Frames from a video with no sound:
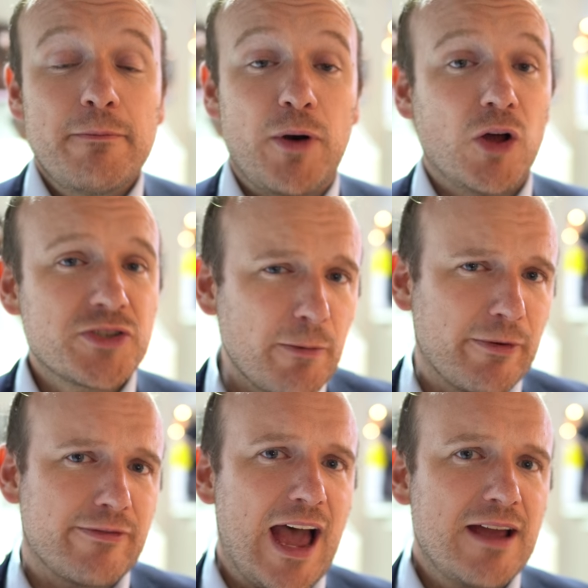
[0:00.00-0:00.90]
But on top
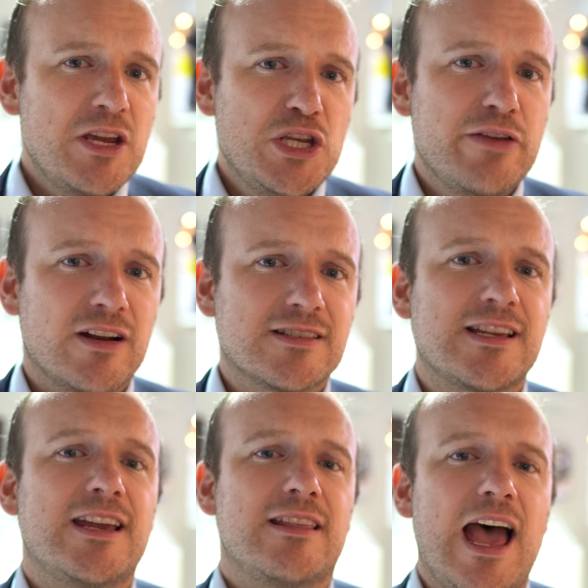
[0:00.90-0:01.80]
of that, you've got to
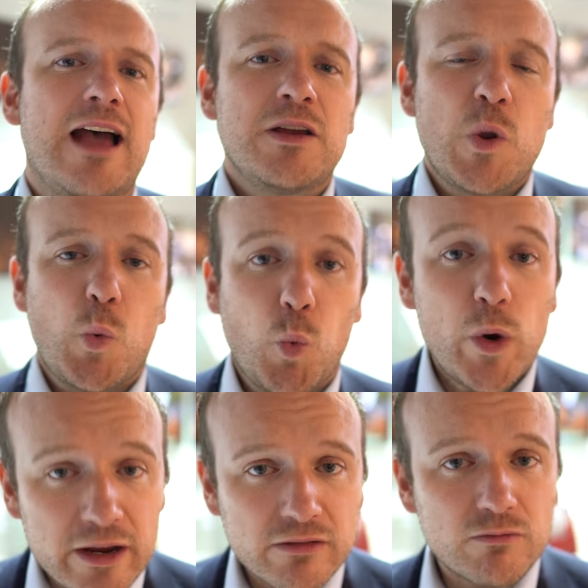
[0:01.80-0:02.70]
say that
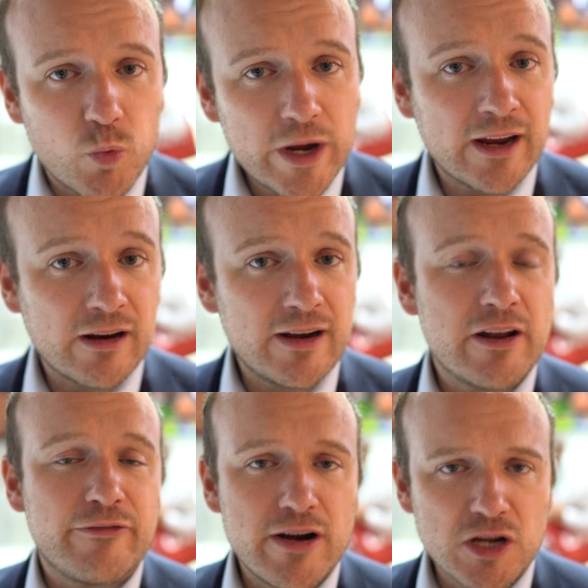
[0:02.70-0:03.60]
we are in
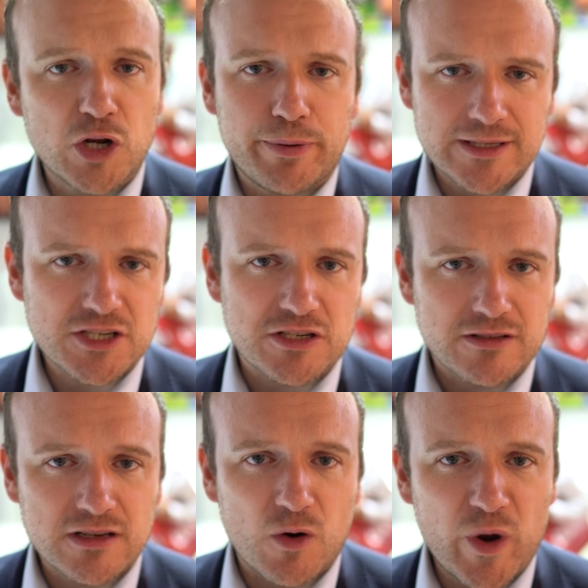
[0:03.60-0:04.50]
a very good position.
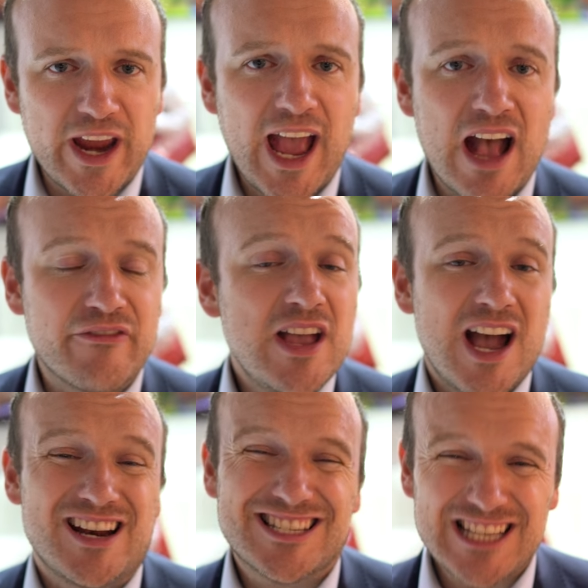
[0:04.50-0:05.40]
So we have
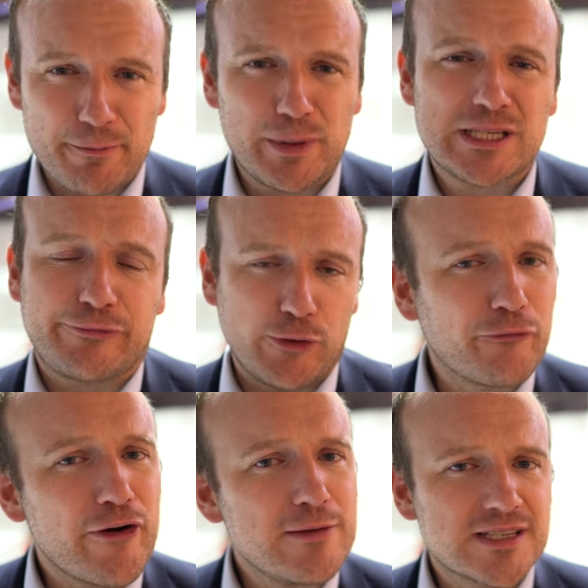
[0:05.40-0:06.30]
an established
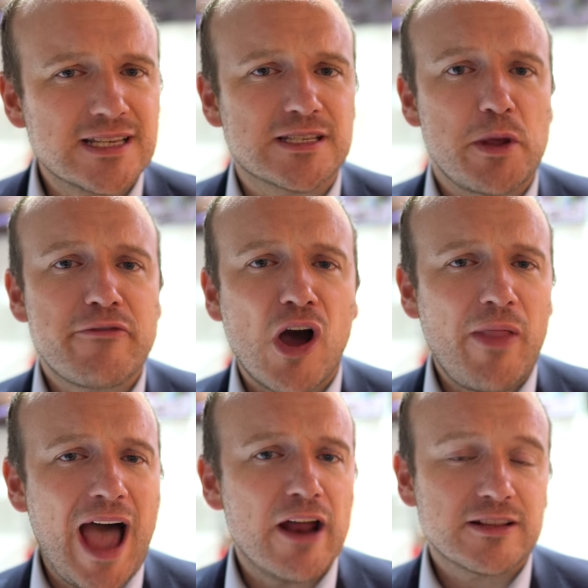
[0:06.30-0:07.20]
full frame system. You've got
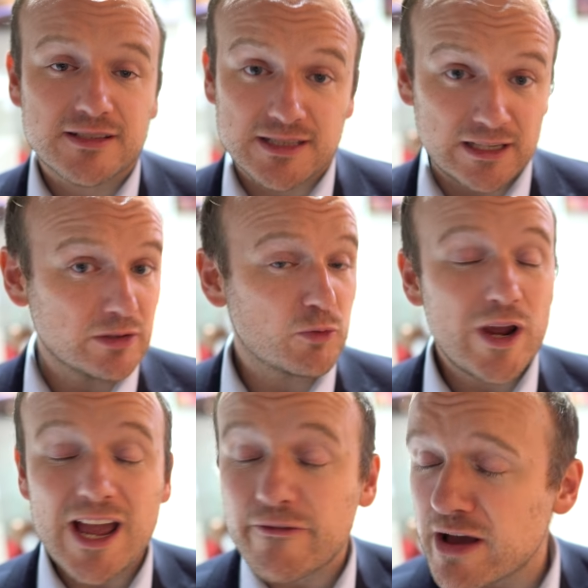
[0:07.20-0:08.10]
that still
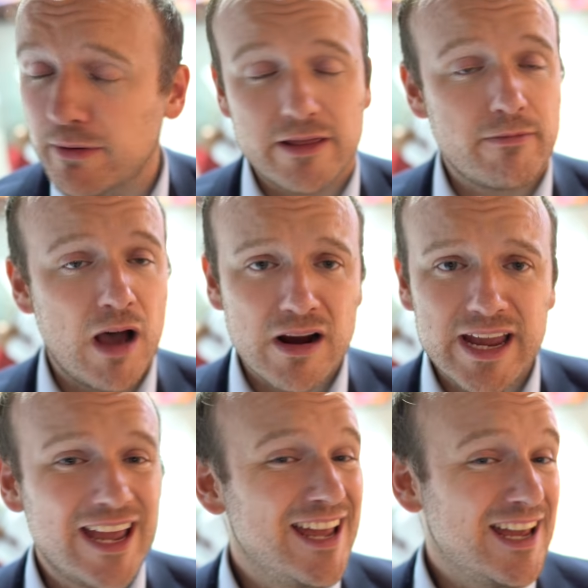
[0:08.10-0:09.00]
available in the
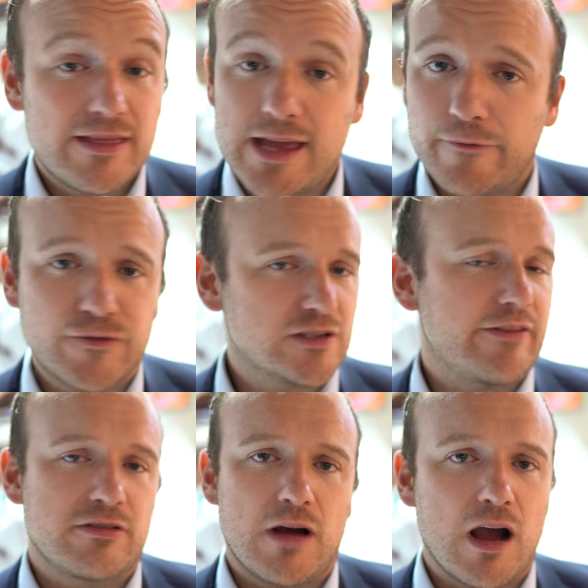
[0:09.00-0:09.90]
market, the Alpha
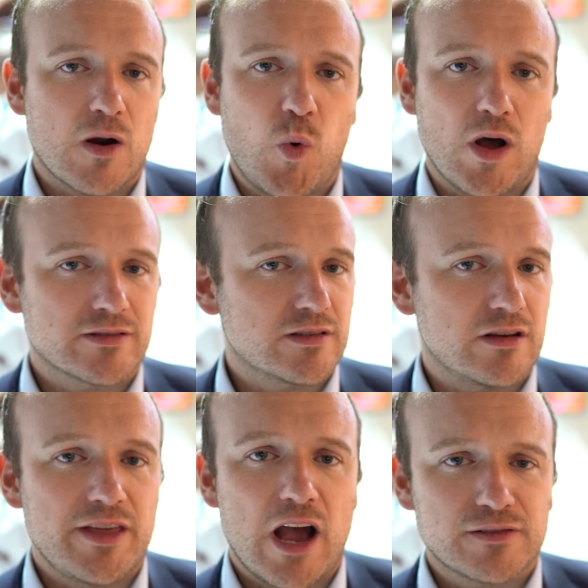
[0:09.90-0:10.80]
7 Mark I. So
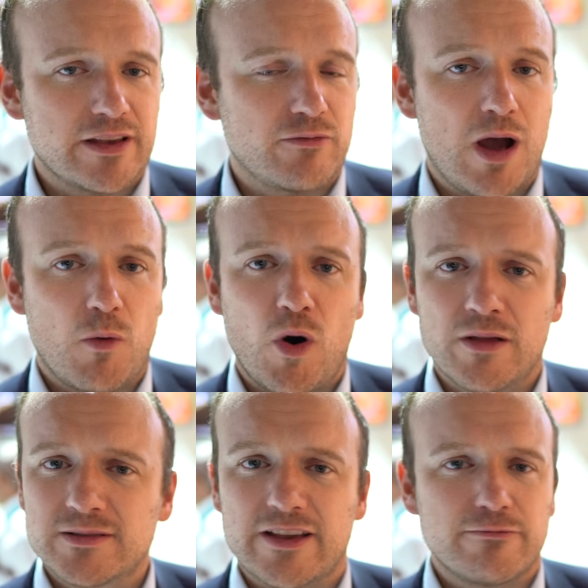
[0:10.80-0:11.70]
you've got the Alpha 7 Mark
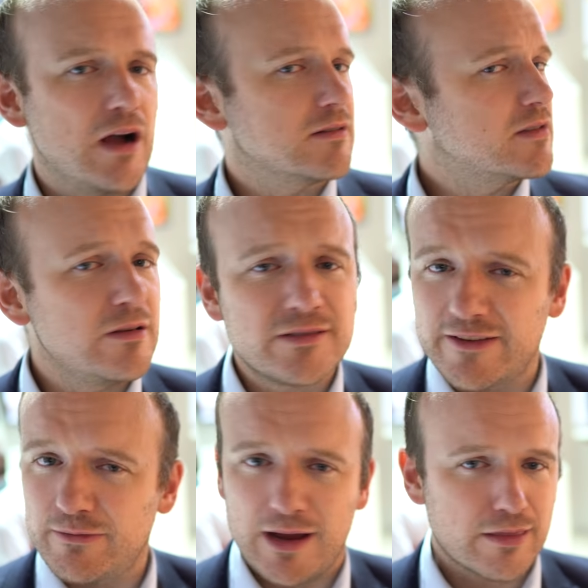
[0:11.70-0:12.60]
I, 7 Mark II,
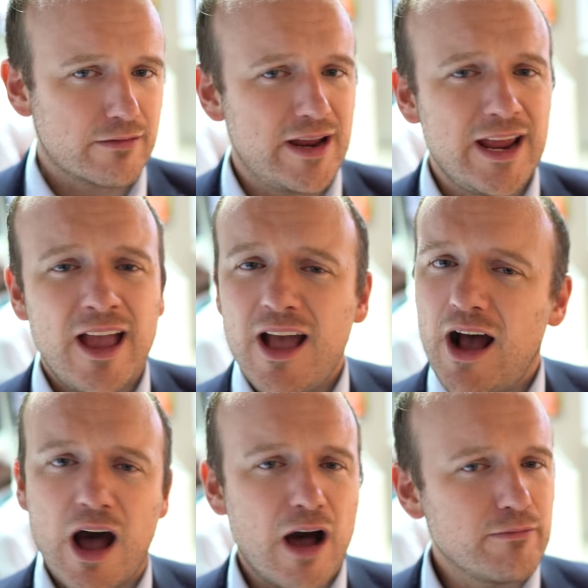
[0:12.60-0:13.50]
7 Mark III,
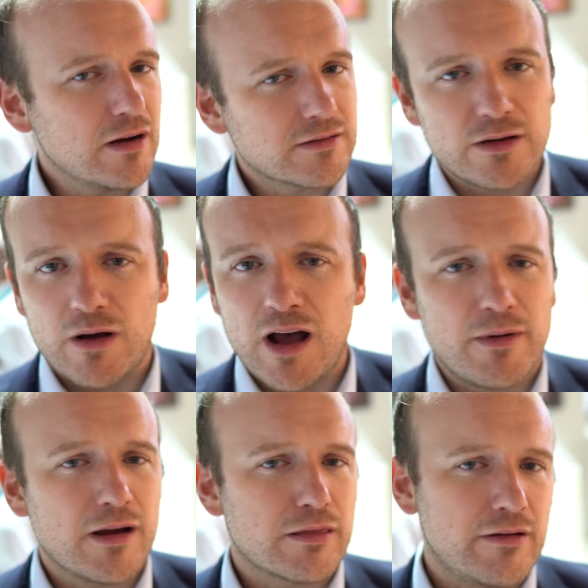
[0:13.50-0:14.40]
R Mark II, R
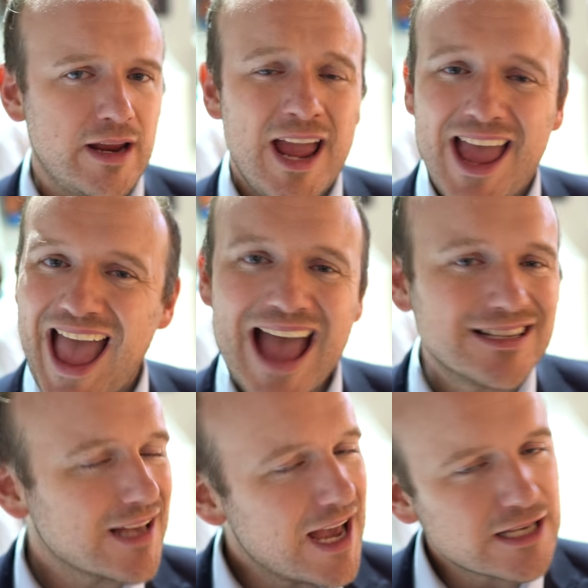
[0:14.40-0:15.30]
Mark III,
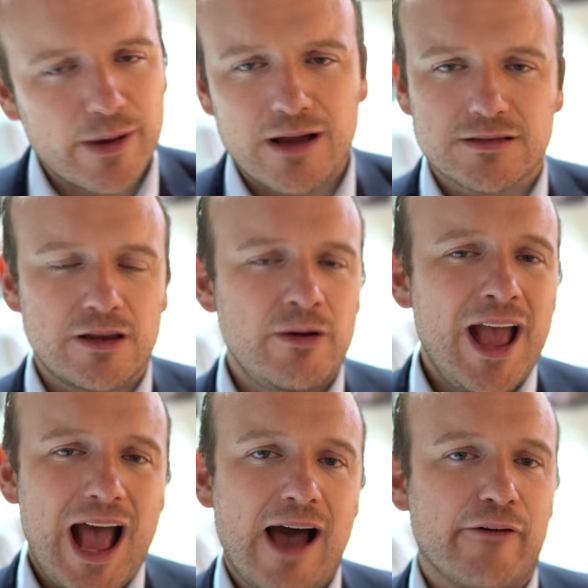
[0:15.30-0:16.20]
S, S Mark II,
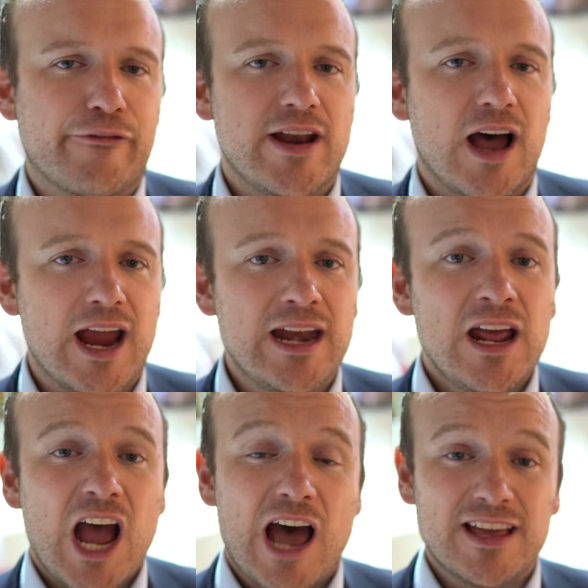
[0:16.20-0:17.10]
Alpha 9,
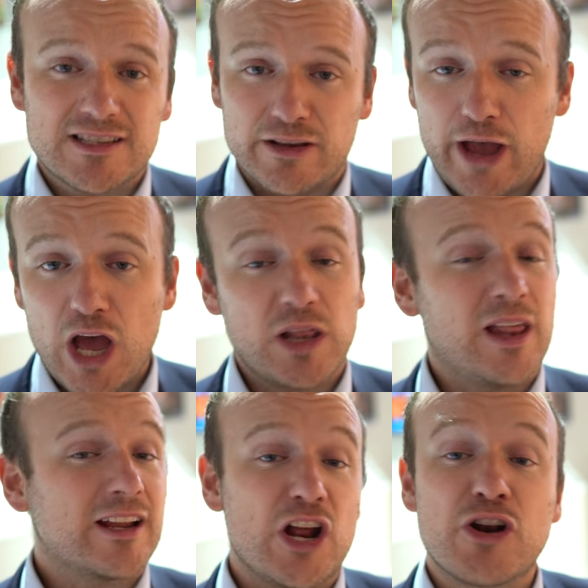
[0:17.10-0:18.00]
and that's
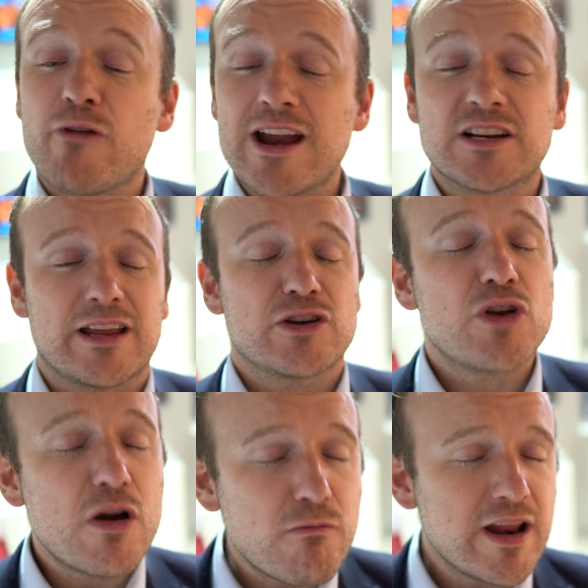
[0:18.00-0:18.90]
like a range like
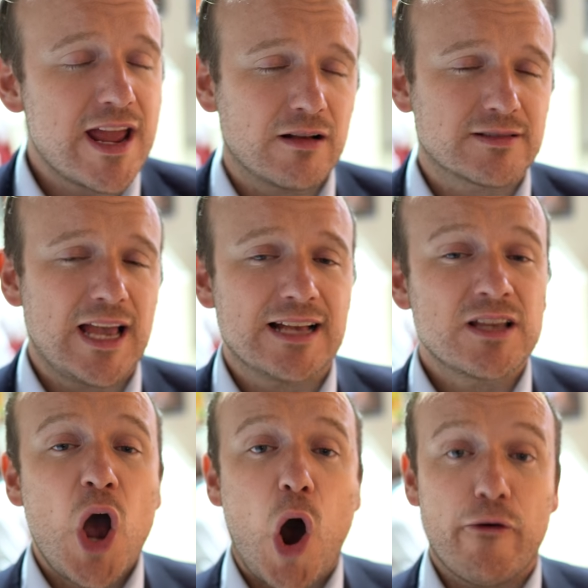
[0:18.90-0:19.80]
nobody else has,
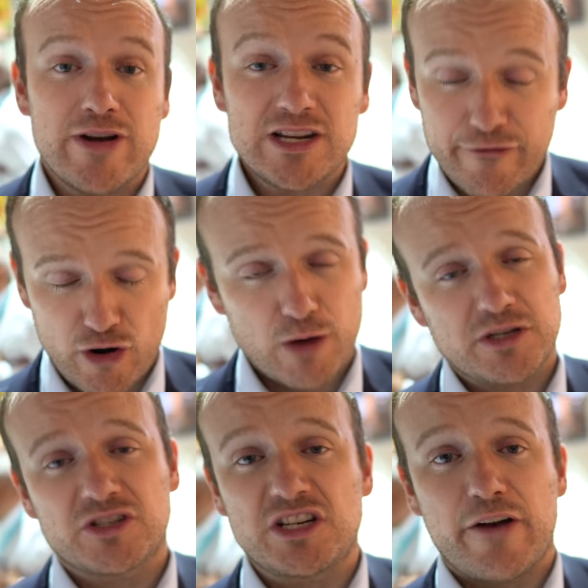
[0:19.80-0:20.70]
offering different
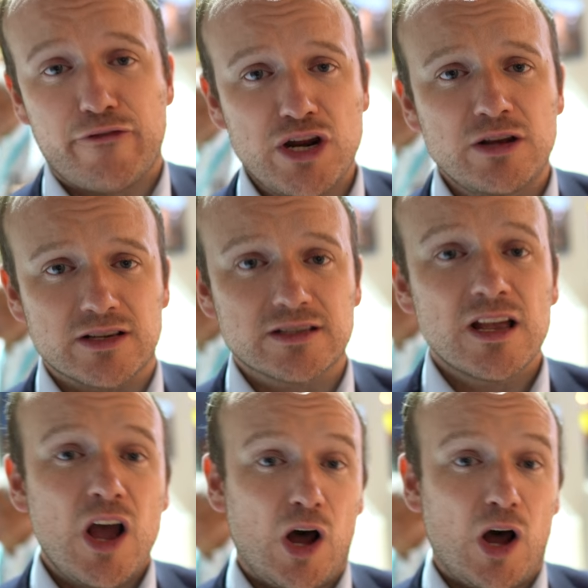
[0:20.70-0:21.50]
options to different users.